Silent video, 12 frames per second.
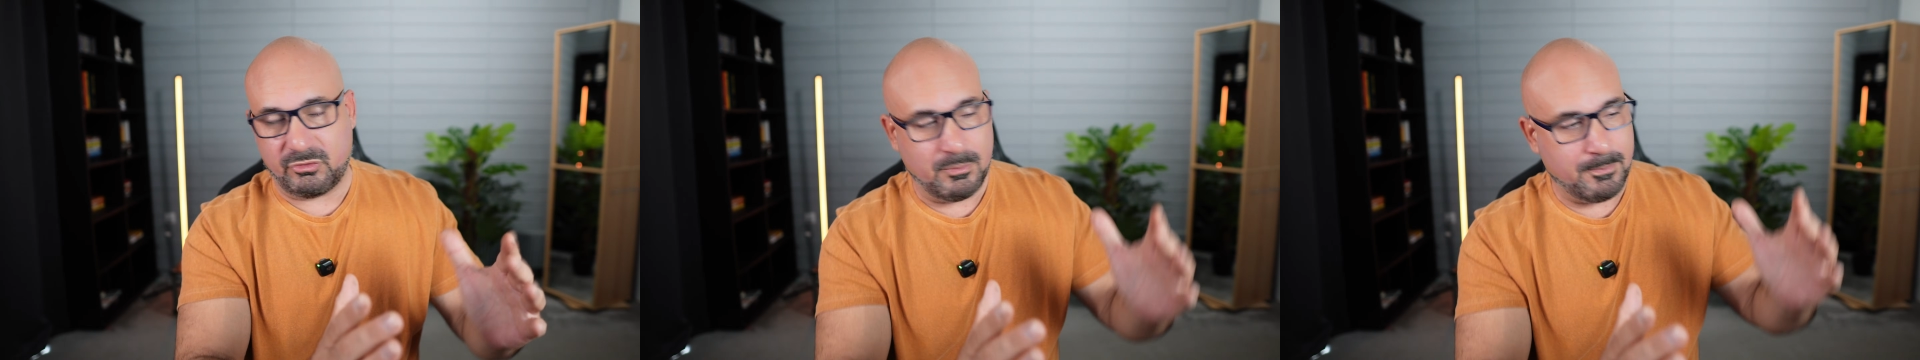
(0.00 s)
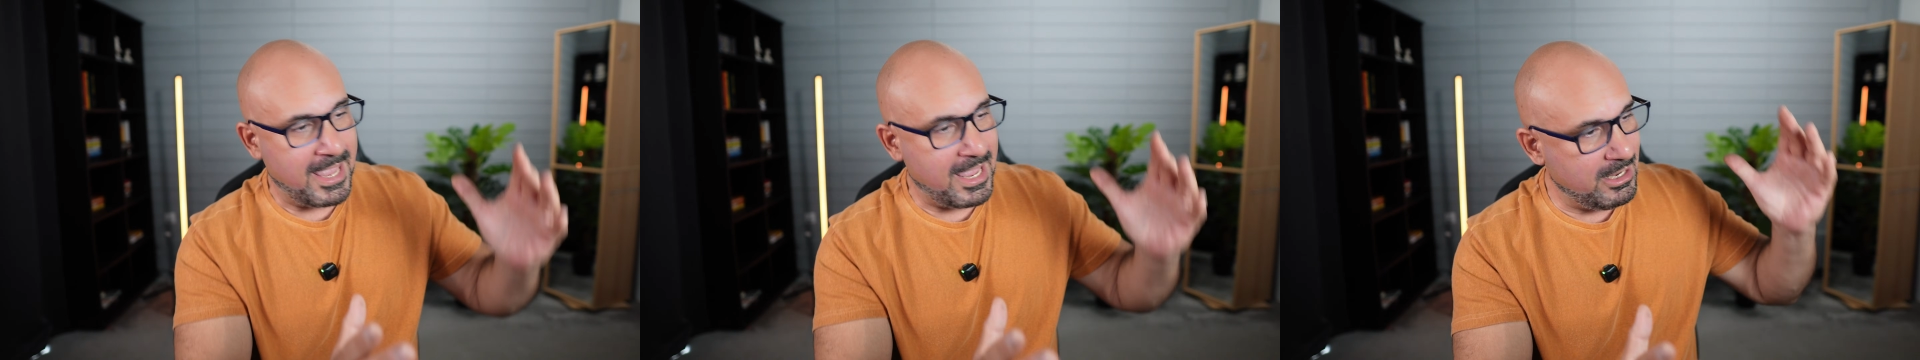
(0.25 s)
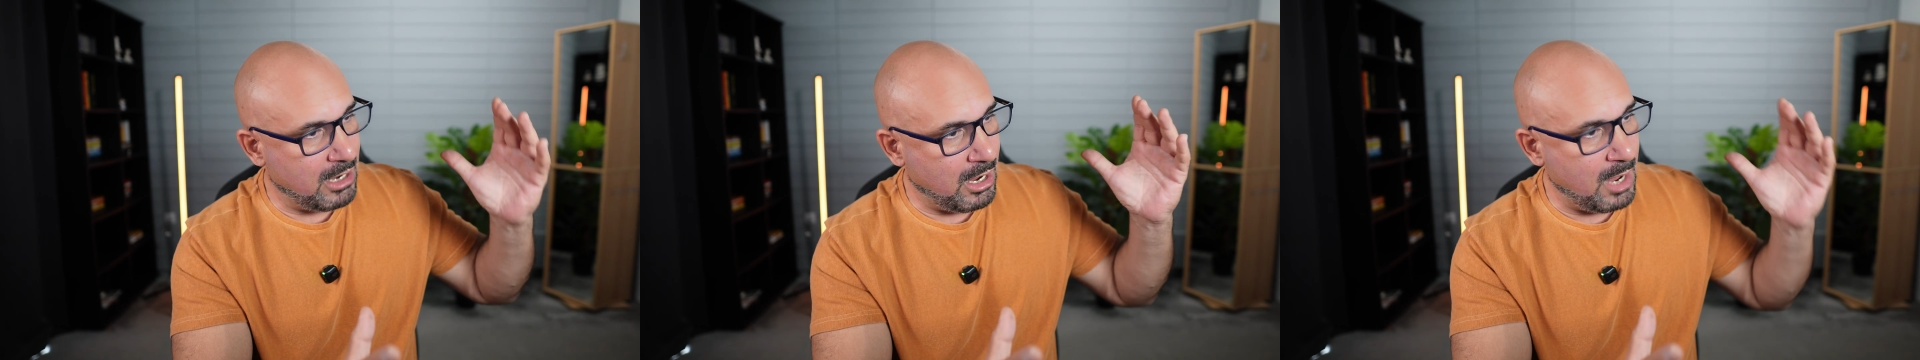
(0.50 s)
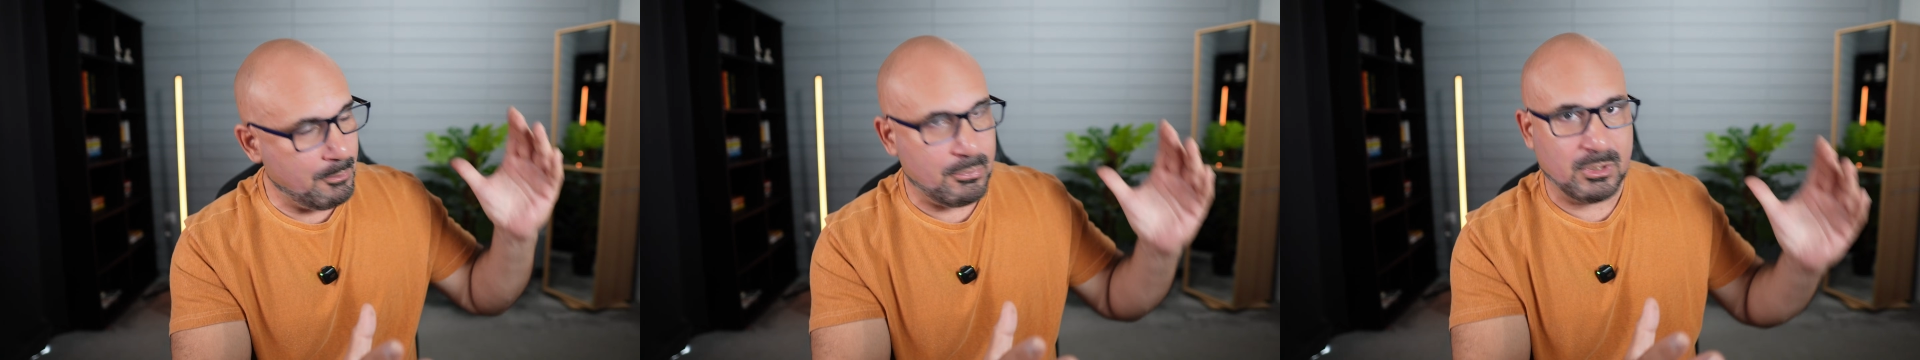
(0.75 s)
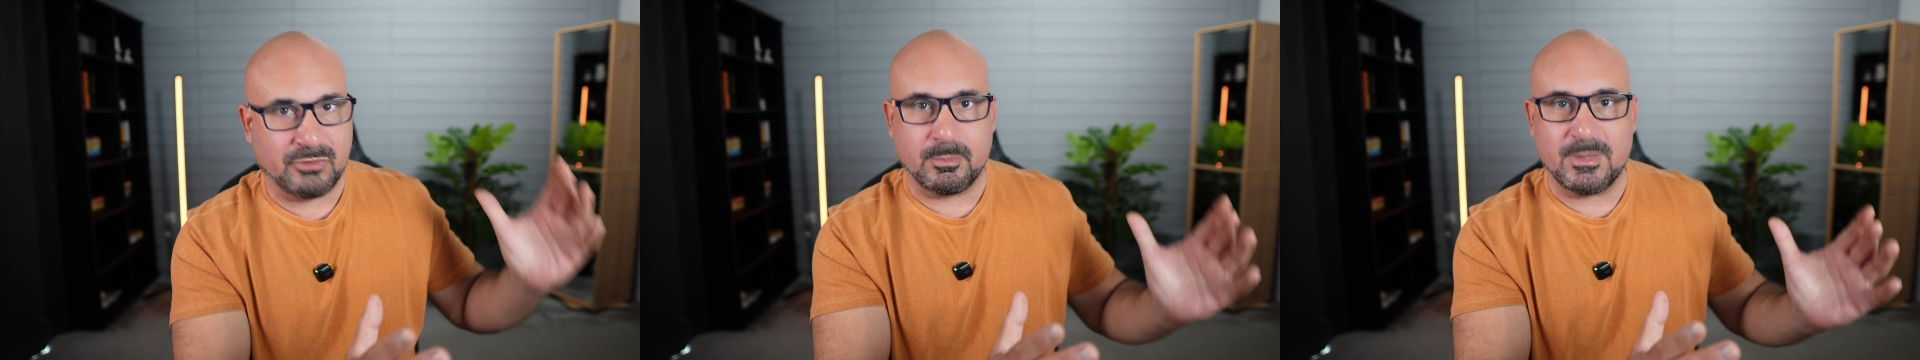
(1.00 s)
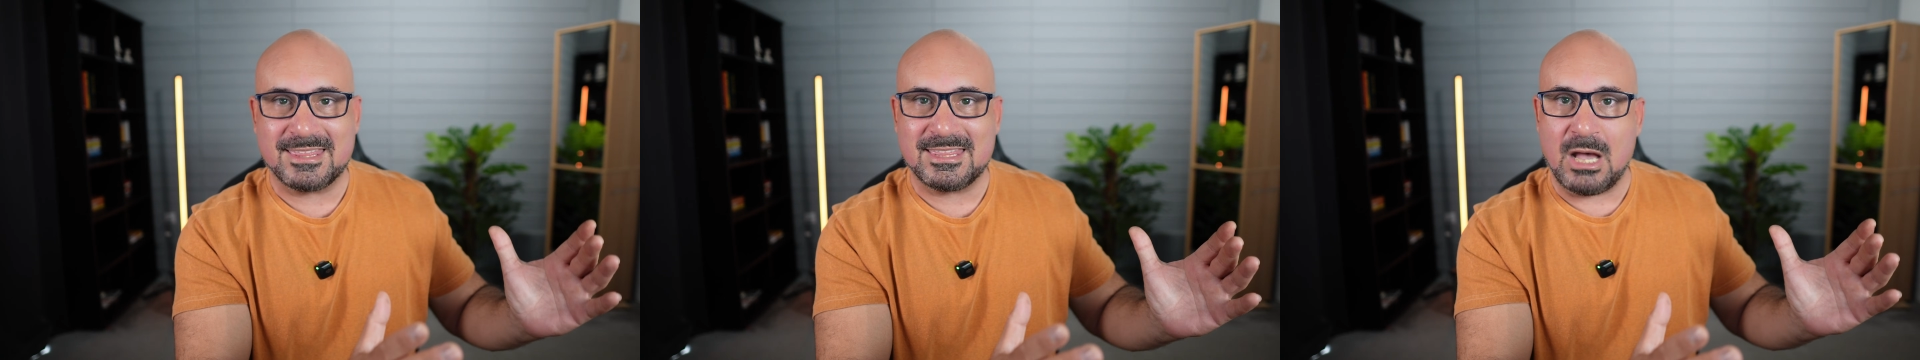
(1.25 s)
You're paying upwards from
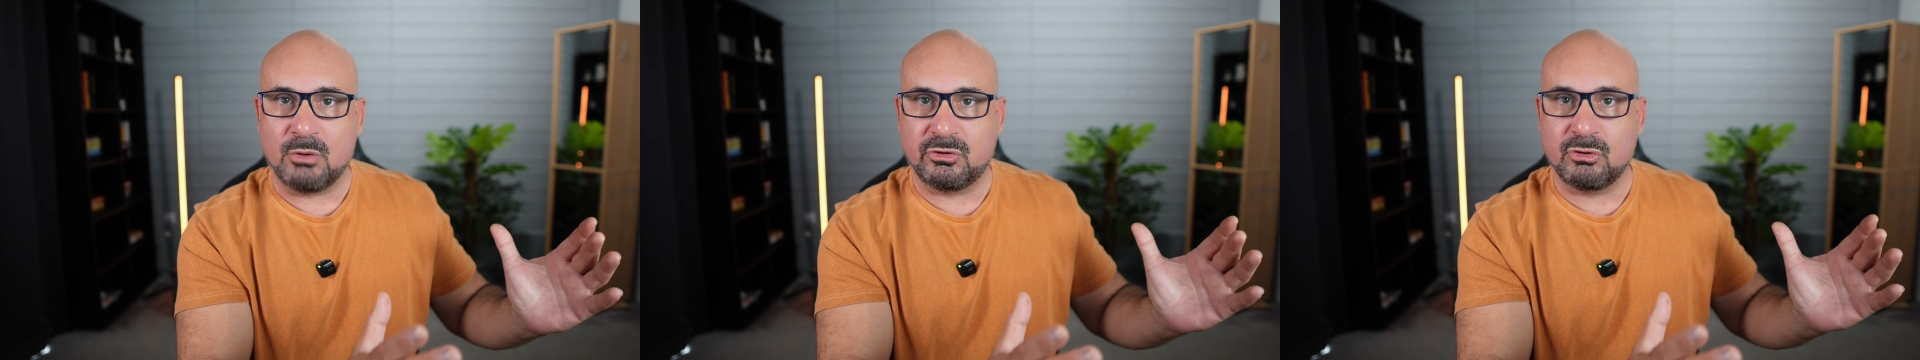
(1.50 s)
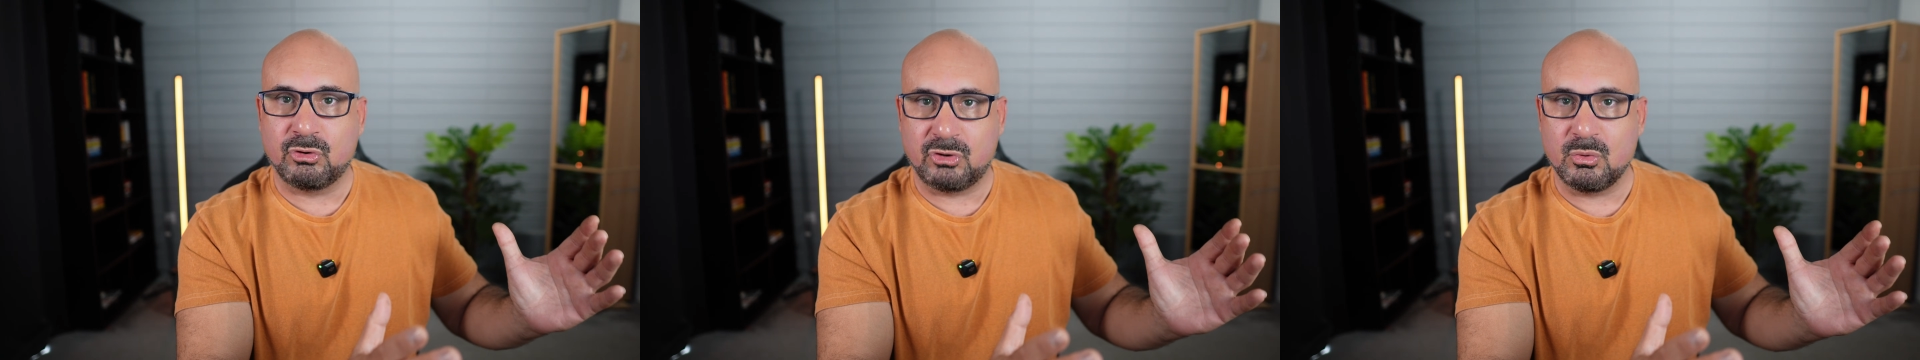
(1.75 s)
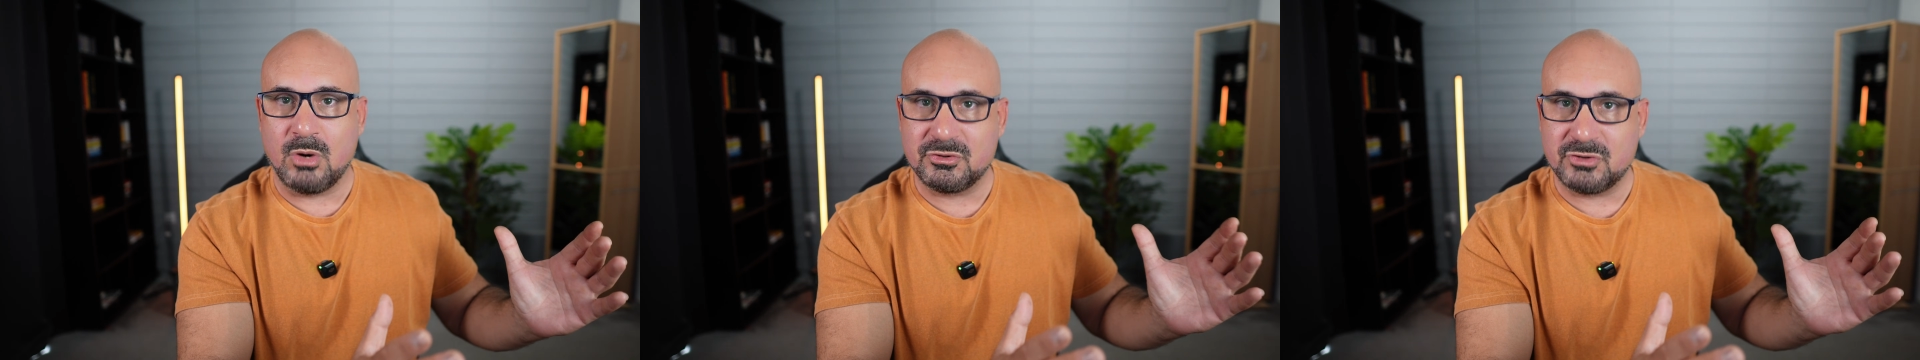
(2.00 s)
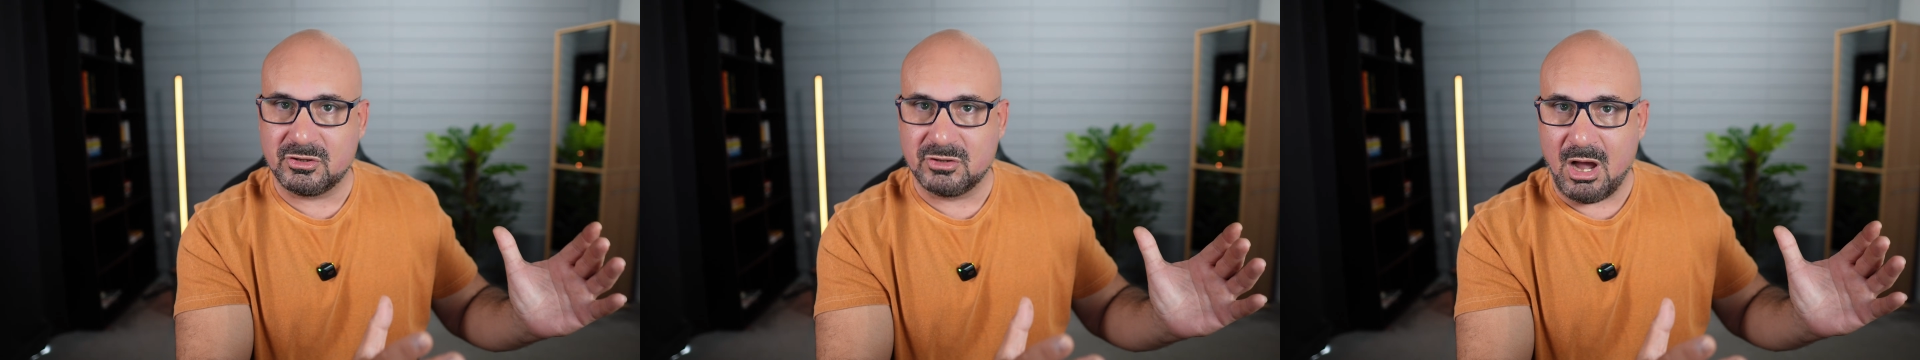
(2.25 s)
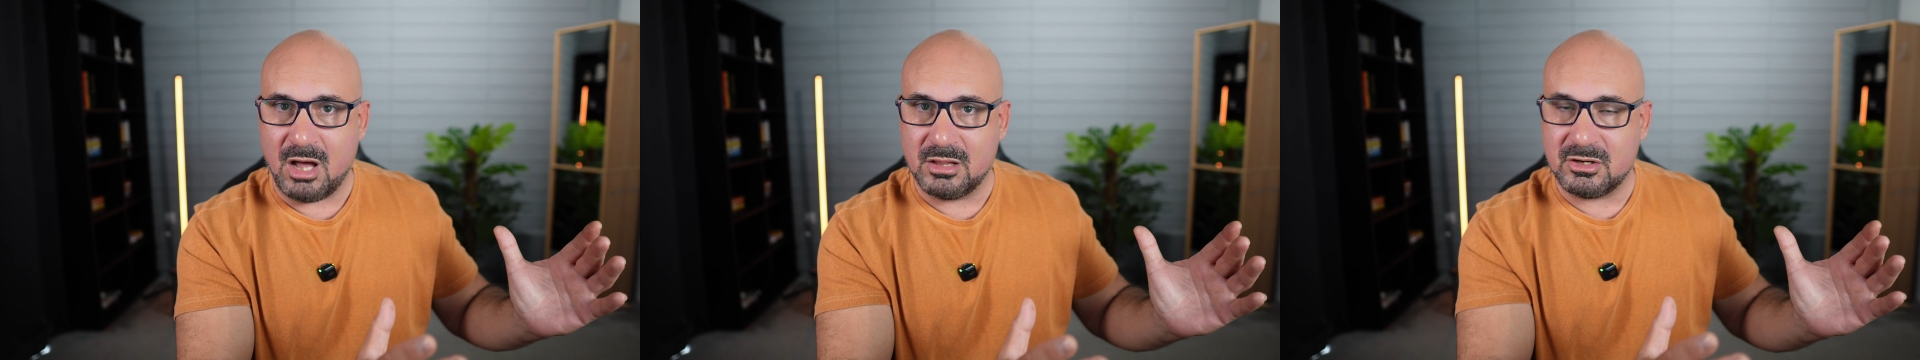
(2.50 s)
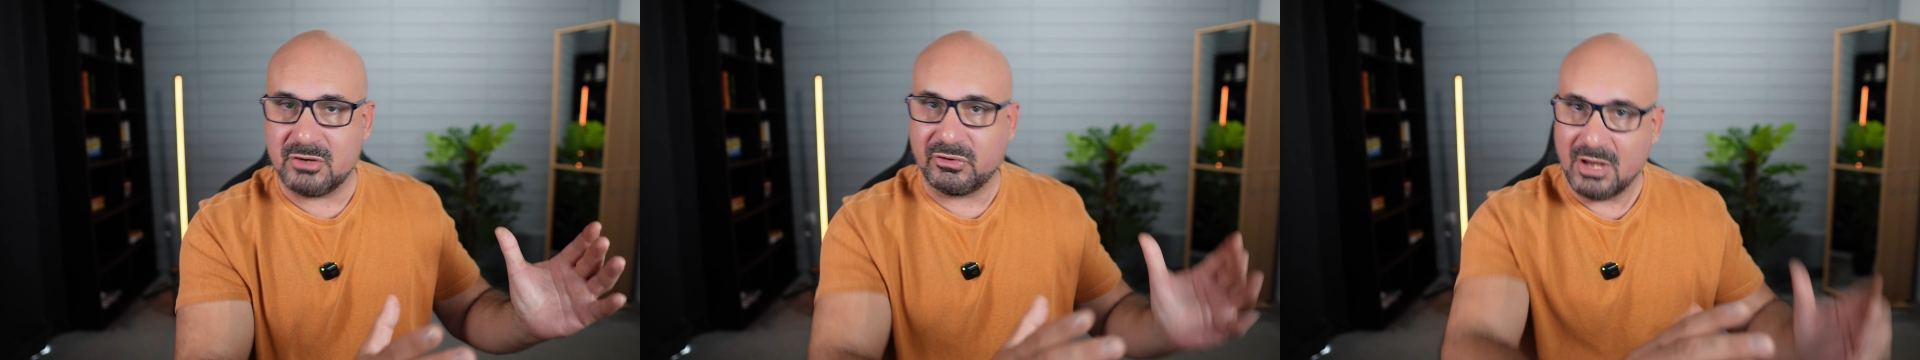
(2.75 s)

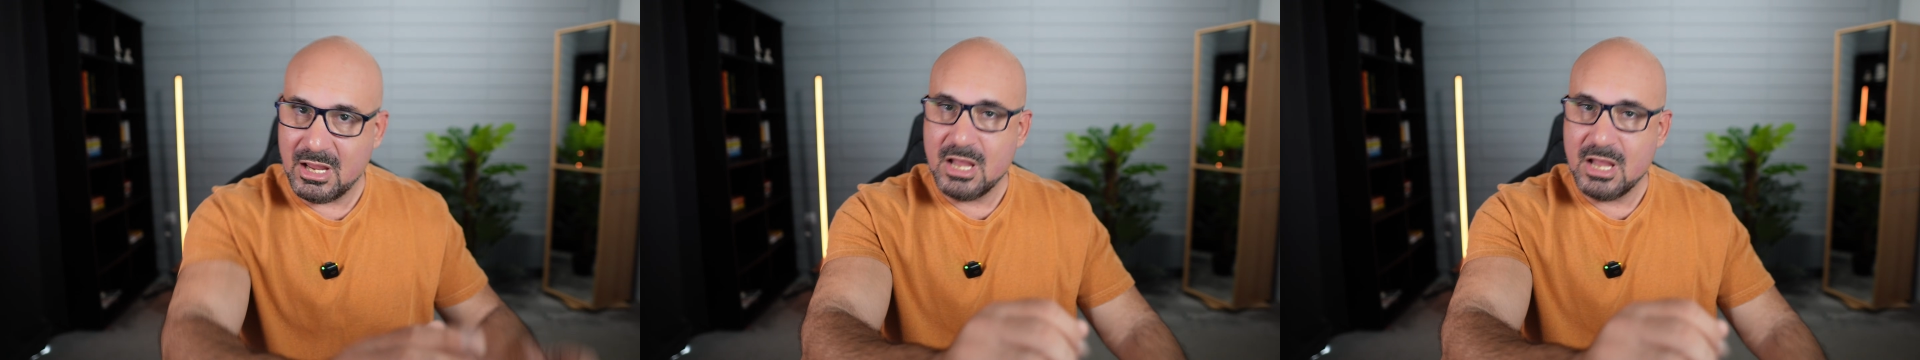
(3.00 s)
$1,200